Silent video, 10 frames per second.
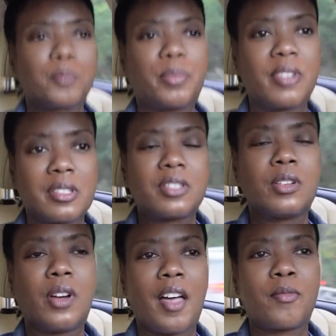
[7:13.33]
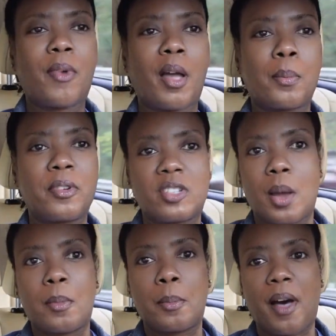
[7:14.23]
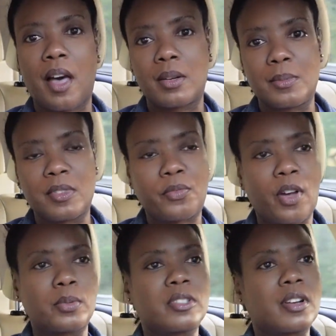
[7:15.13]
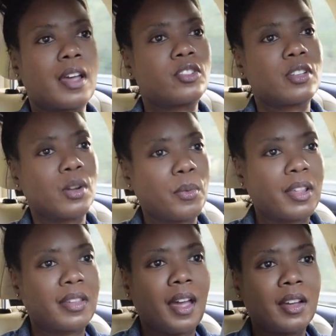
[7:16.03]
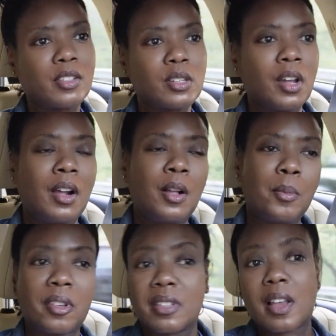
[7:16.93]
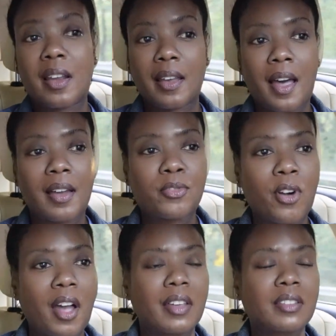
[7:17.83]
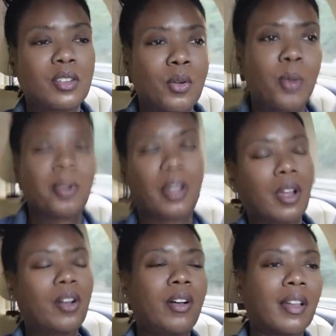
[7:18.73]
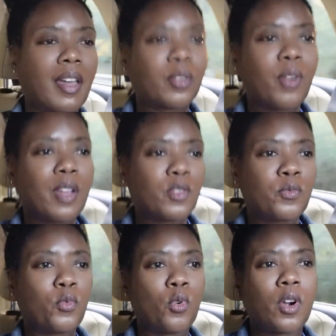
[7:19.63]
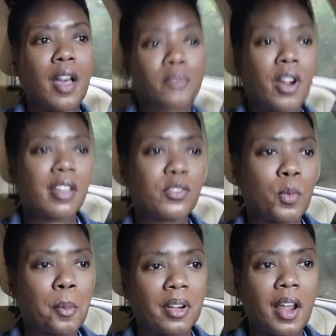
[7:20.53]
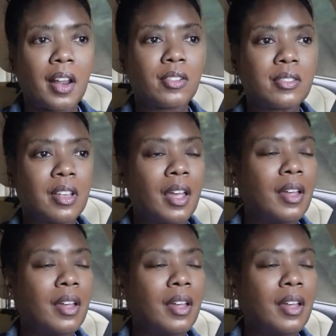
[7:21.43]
but still have my pajama bottoms if I was lounging around the house because I like hot fries. So I'm like, oh, I got a craving for hot fries from McDonald's.